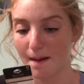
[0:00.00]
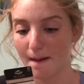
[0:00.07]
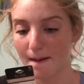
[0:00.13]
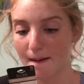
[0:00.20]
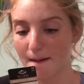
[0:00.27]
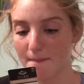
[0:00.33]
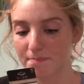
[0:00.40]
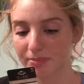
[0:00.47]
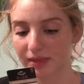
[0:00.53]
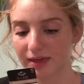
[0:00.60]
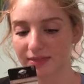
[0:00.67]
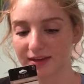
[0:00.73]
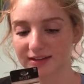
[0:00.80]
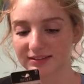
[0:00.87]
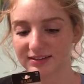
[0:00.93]
And
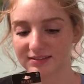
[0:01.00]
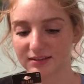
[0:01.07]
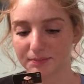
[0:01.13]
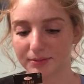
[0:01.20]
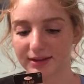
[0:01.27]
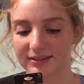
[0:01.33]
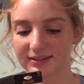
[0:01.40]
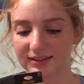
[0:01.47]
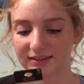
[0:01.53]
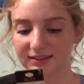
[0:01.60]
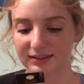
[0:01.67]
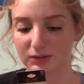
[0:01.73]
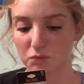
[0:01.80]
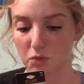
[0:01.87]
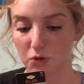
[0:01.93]
then it says it blends
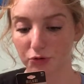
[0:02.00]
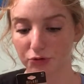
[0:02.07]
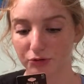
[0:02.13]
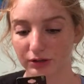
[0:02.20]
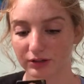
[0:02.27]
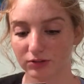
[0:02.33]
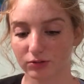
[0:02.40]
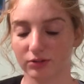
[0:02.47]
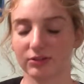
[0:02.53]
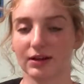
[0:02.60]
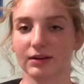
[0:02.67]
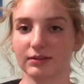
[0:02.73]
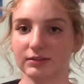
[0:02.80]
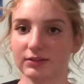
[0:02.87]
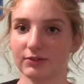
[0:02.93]
easily, won't crease or
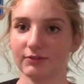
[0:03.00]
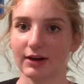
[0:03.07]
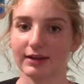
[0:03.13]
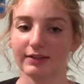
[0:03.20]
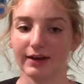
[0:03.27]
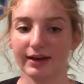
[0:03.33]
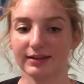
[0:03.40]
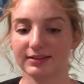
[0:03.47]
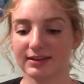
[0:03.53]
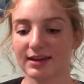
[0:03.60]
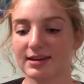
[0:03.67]
settle into fine lines.